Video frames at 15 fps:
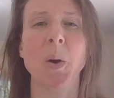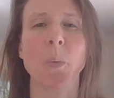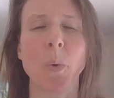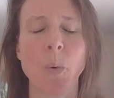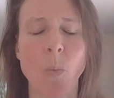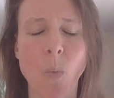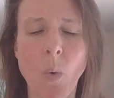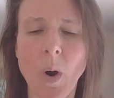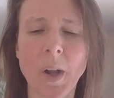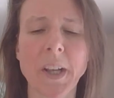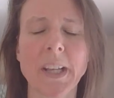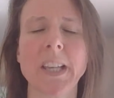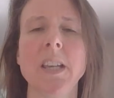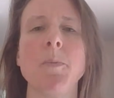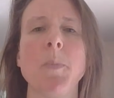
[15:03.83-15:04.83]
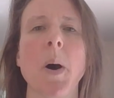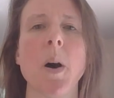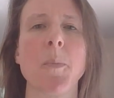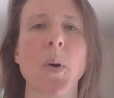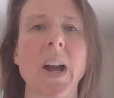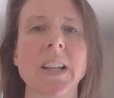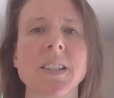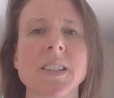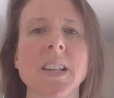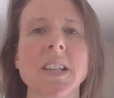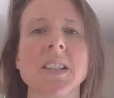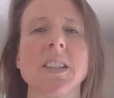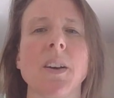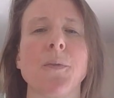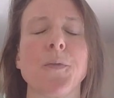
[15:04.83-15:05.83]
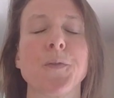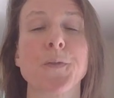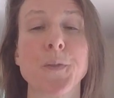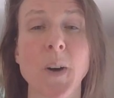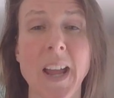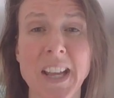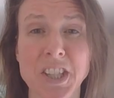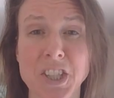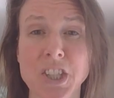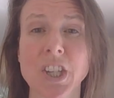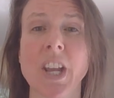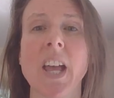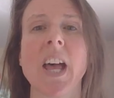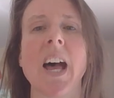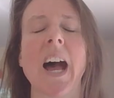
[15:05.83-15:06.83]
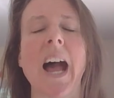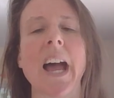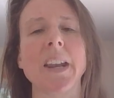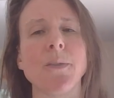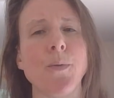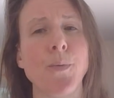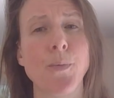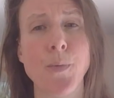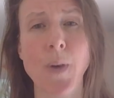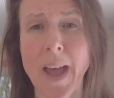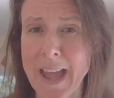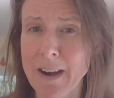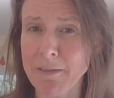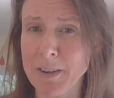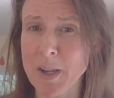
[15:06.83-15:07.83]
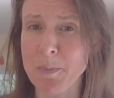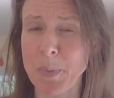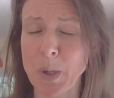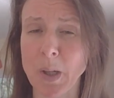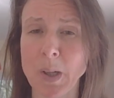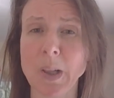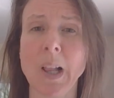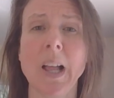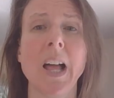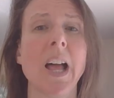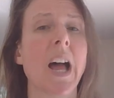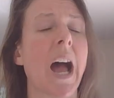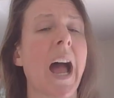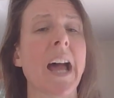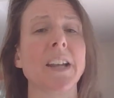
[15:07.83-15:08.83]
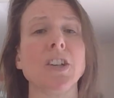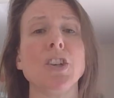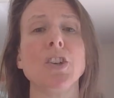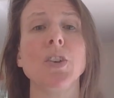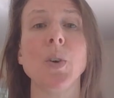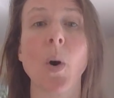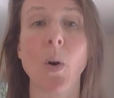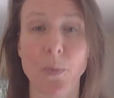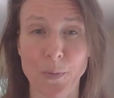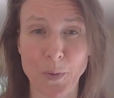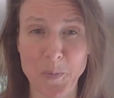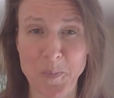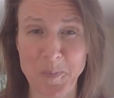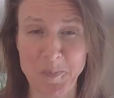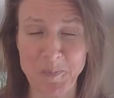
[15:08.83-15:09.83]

We want to keep our practice fresh and variable and novel.